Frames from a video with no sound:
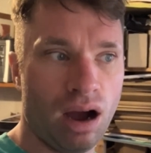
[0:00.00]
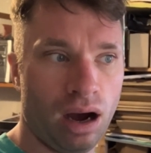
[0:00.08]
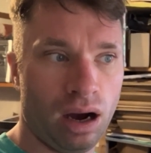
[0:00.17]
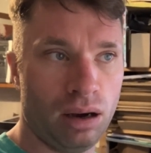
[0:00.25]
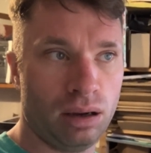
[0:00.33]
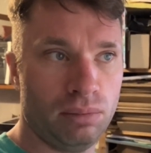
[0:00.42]

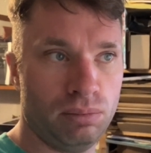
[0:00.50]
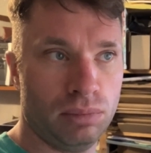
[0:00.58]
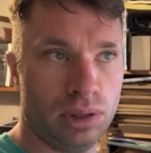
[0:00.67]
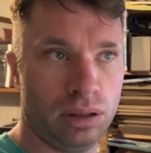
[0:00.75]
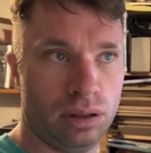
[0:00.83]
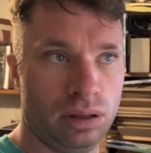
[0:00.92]

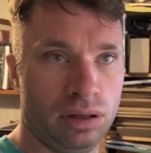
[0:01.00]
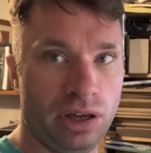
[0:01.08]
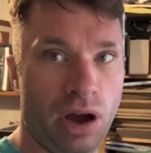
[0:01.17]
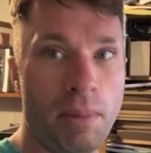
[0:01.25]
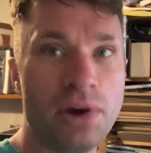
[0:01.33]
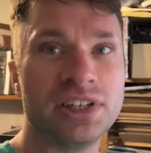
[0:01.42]
I'm
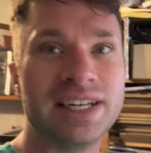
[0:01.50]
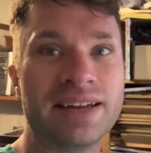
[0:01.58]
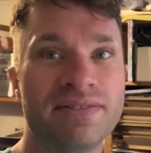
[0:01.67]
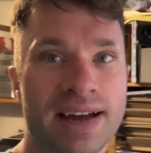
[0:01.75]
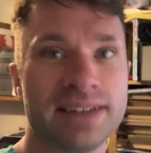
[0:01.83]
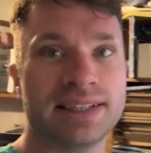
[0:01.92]
emotionally
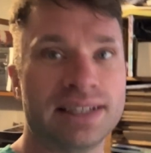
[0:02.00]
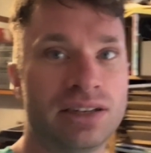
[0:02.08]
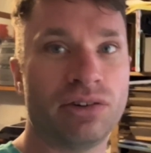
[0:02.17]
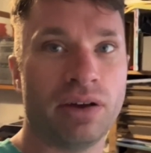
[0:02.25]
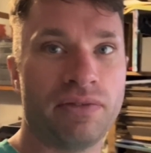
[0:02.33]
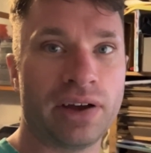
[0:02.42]
invested
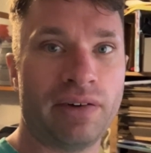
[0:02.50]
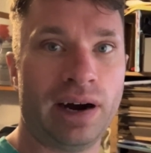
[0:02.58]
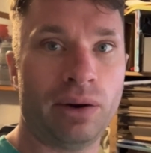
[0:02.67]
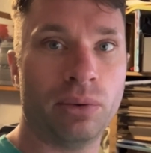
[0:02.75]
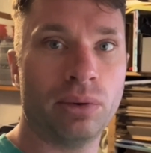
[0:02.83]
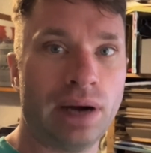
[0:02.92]
trying to figure
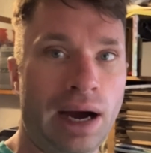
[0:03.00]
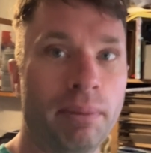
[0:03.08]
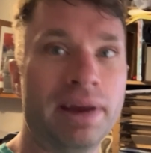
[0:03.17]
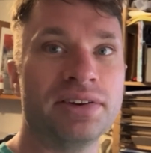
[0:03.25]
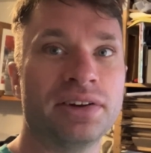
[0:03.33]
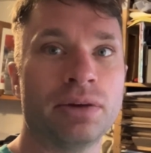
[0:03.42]
out how to
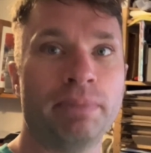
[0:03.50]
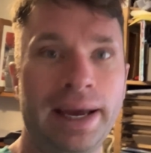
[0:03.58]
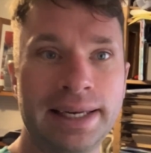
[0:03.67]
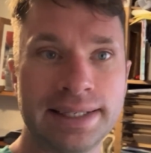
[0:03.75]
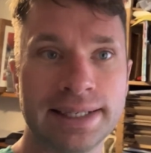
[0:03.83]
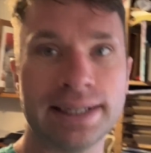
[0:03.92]
make this a good
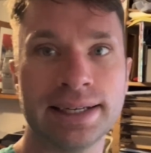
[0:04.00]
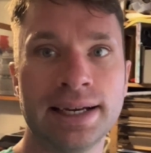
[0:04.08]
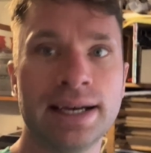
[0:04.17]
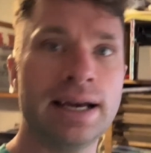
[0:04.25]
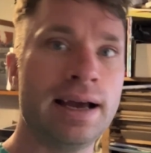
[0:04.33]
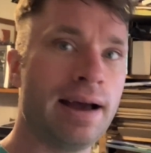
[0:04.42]
painting,
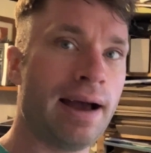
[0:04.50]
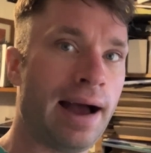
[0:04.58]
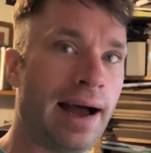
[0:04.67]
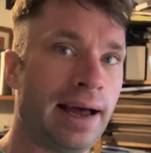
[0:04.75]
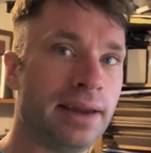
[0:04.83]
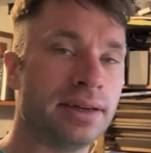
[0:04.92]

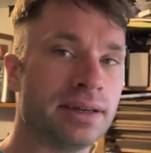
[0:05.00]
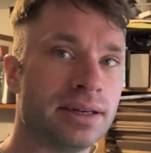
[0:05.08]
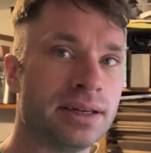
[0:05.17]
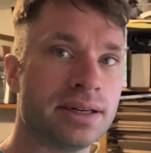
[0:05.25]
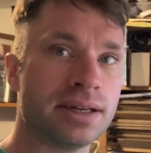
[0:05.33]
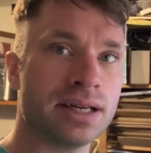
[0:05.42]

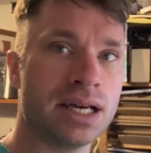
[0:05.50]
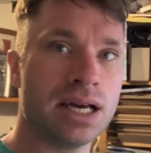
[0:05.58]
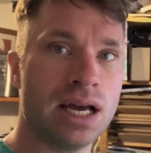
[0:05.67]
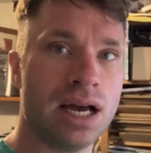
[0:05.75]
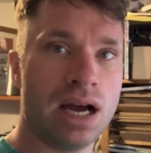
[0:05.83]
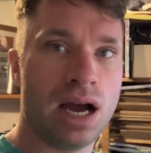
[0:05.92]
and
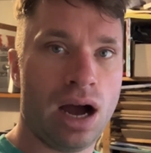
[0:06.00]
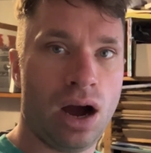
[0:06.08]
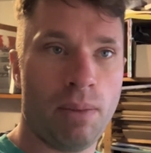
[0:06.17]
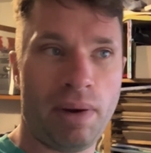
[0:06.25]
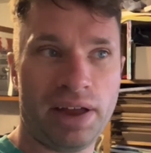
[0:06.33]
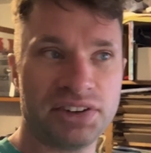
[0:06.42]

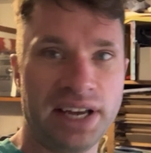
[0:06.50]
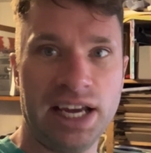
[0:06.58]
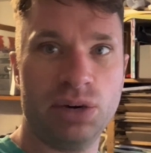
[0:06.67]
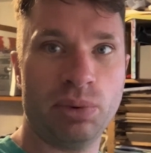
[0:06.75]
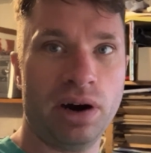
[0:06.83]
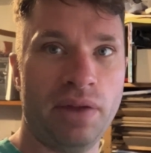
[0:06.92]
I'm at that
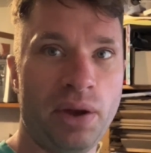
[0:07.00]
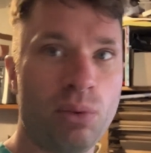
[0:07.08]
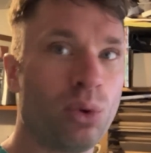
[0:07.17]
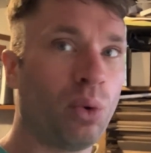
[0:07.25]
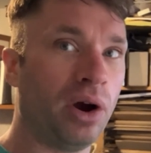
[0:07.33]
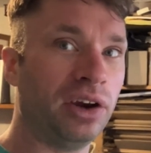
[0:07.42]
stage where I don't
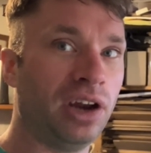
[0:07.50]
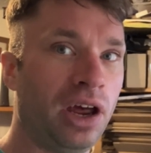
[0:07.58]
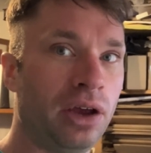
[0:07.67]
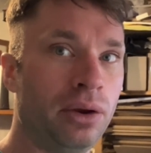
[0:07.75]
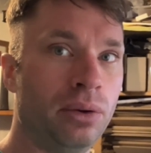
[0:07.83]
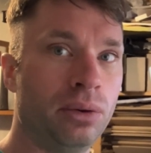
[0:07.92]
quite know
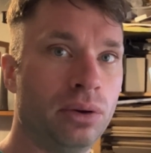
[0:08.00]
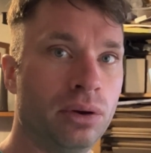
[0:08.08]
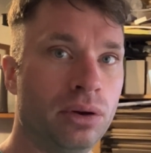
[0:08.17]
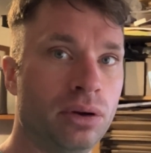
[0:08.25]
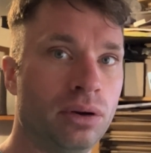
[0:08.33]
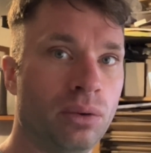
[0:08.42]

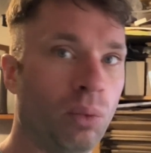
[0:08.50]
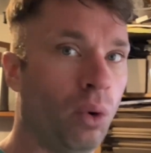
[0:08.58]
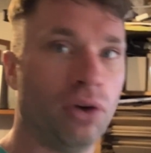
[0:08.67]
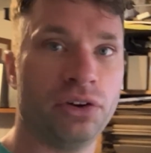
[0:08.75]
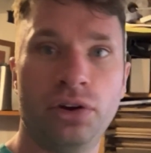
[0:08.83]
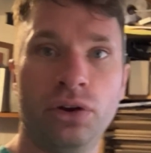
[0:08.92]

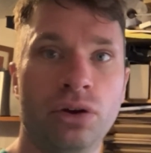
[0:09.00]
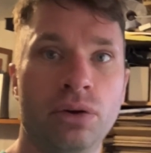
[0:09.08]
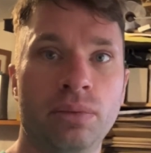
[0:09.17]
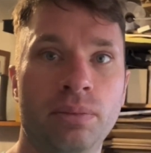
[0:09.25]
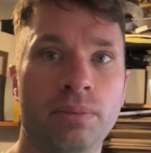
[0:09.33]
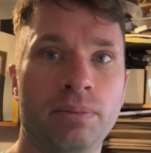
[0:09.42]
what to do.
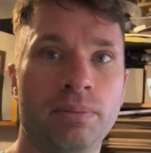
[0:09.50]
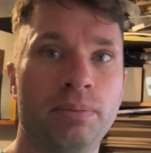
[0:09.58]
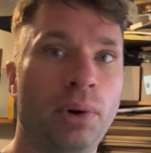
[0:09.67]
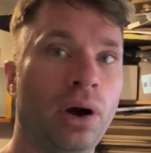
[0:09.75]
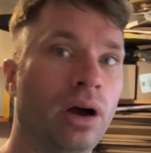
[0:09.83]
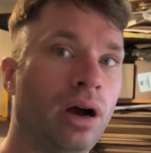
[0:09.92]

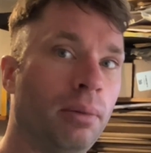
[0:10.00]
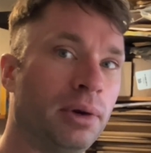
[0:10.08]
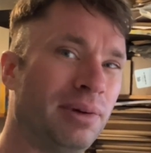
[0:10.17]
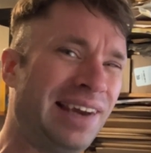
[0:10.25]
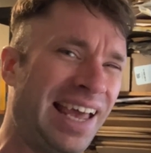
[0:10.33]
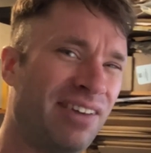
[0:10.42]
But I'm going
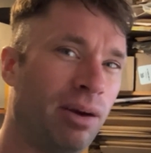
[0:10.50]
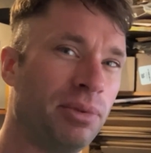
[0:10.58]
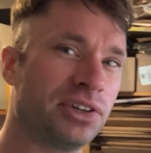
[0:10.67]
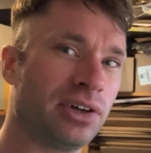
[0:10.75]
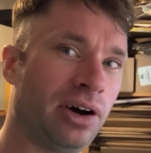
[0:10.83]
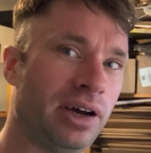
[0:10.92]
to layer up the
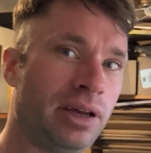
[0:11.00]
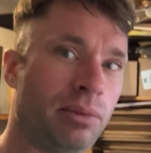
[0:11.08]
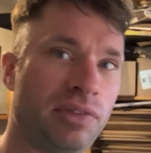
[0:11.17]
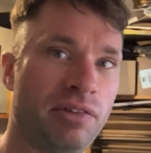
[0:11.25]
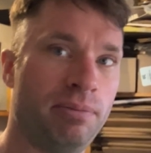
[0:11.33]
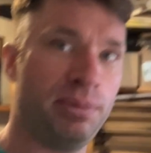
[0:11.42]
sky with
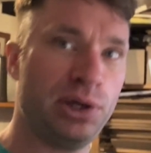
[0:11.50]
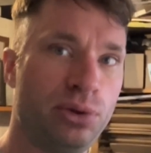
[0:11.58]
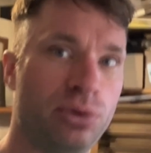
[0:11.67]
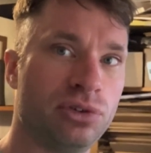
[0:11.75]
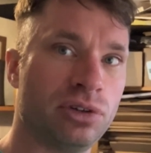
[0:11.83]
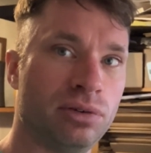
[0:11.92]
different
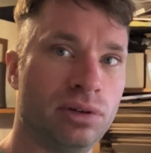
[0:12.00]
blues